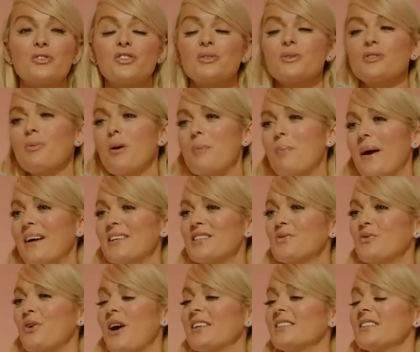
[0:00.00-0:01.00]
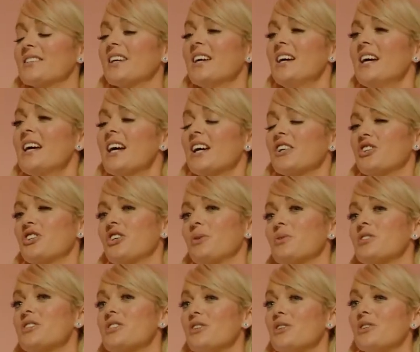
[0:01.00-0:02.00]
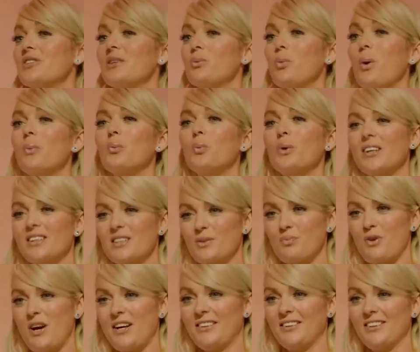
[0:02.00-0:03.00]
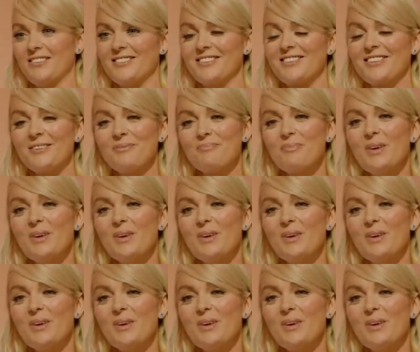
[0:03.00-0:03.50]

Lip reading: She was my best friend, and she was 31 weeks pregnant.